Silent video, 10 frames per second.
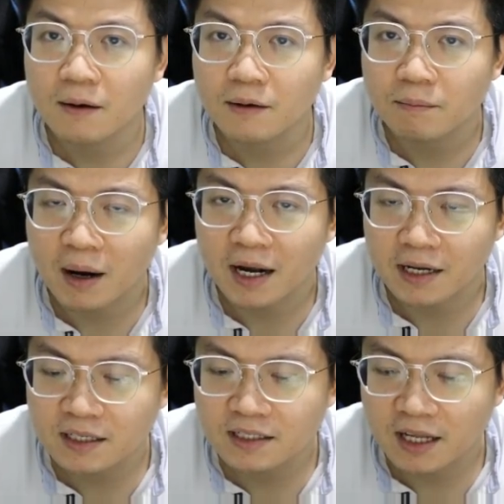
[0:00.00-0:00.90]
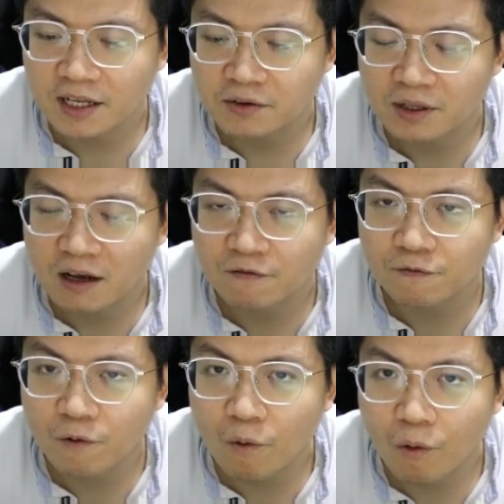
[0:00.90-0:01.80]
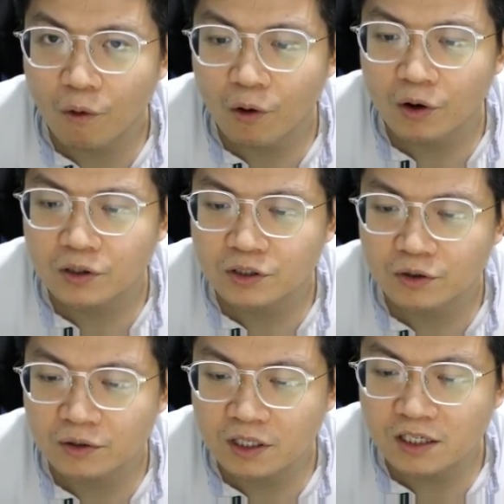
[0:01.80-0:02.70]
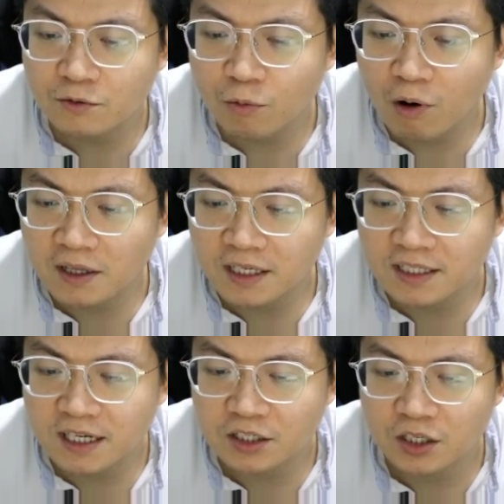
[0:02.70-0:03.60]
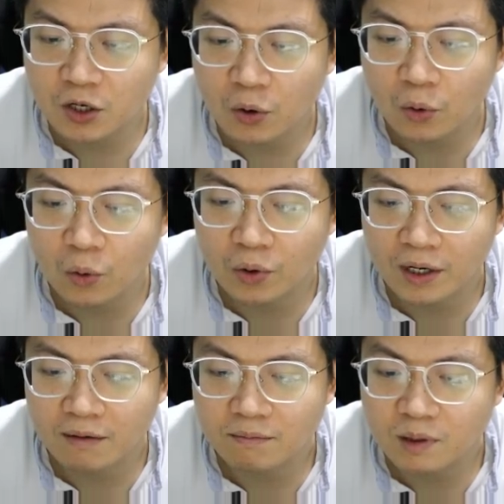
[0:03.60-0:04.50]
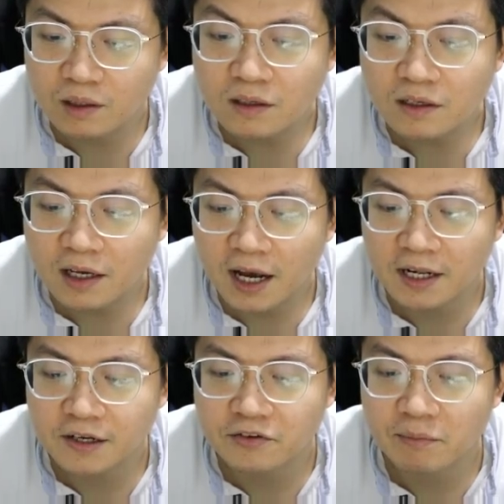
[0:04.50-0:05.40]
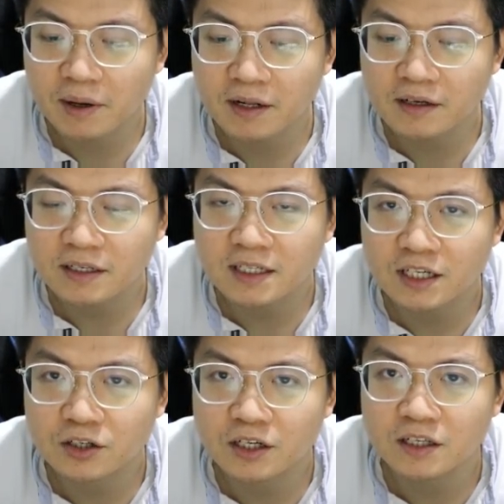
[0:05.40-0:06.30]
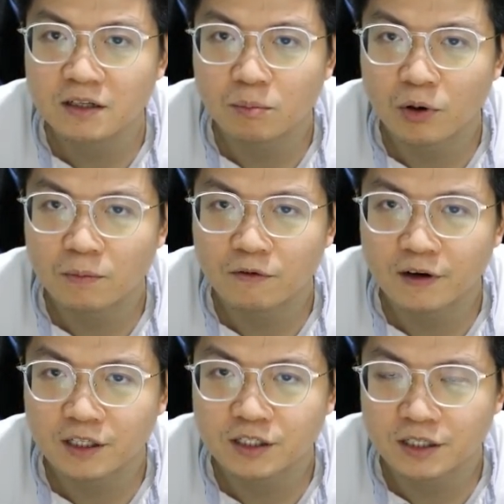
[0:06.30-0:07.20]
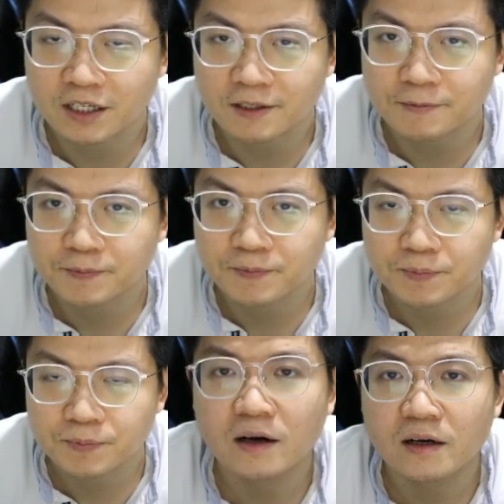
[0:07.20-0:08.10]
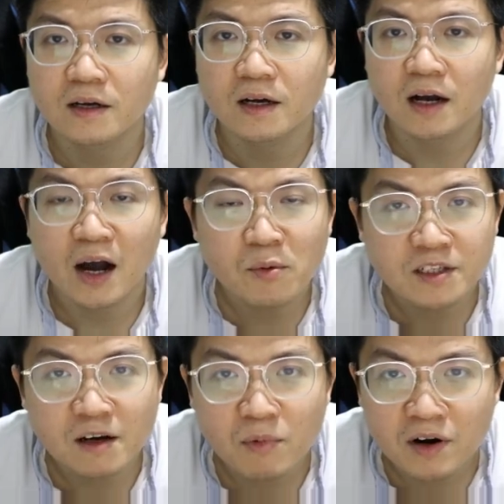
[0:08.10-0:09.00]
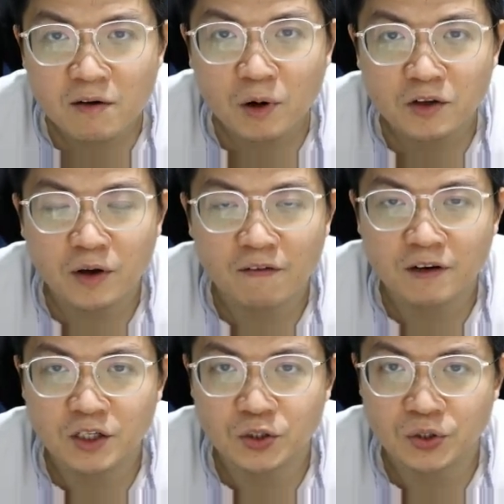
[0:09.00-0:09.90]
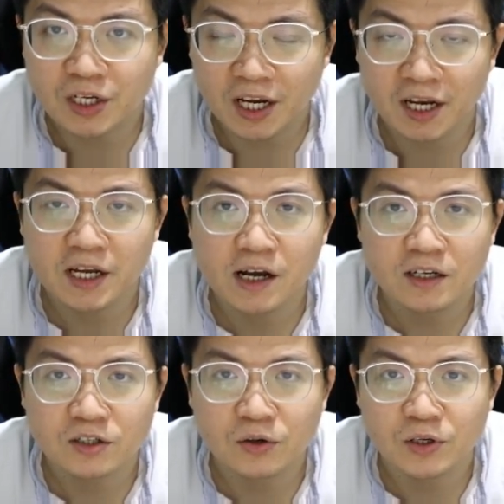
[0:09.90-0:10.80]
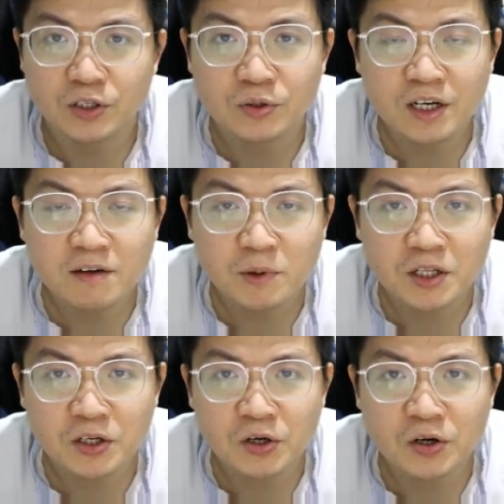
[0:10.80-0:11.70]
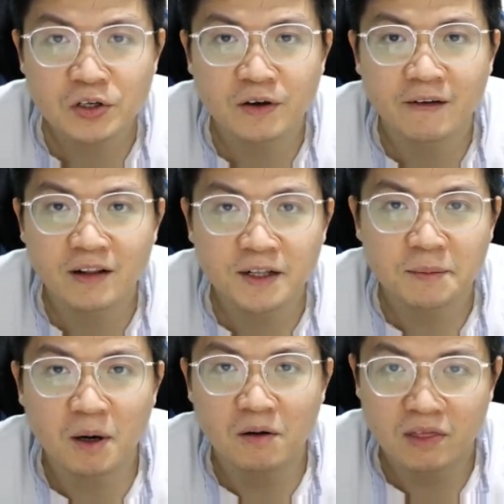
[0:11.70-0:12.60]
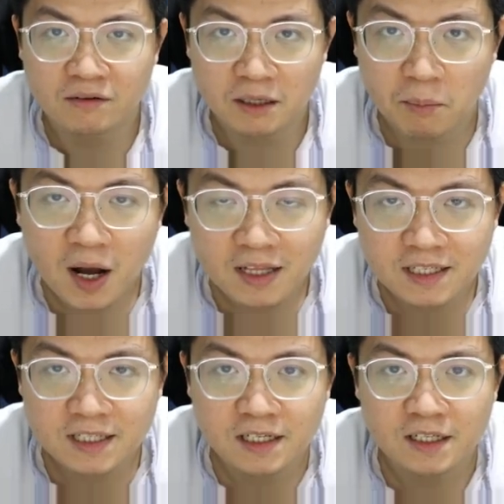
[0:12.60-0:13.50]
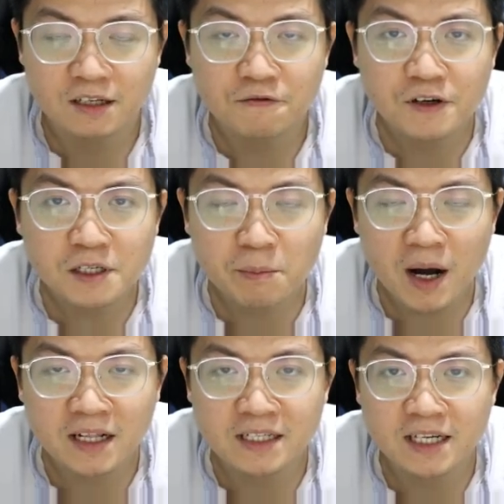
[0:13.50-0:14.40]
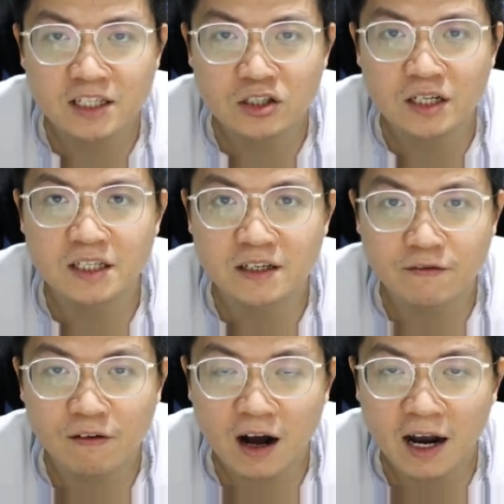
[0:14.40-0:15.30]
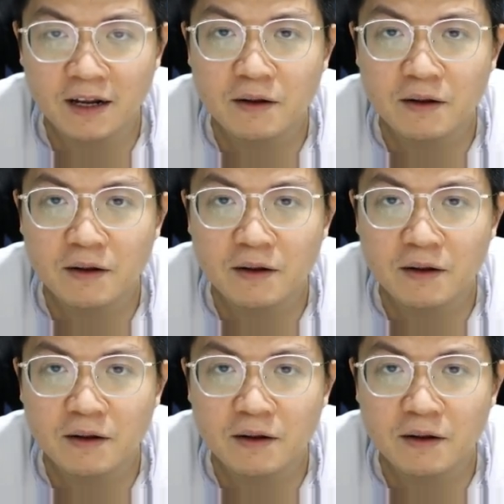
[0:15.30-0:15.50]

minus and you left 4. So this one is actually whole number and the remainder is actually the proper fraction here. I will summarize what you have learned today. So in today's video, you have learned about 3 parts. The first part is actually divide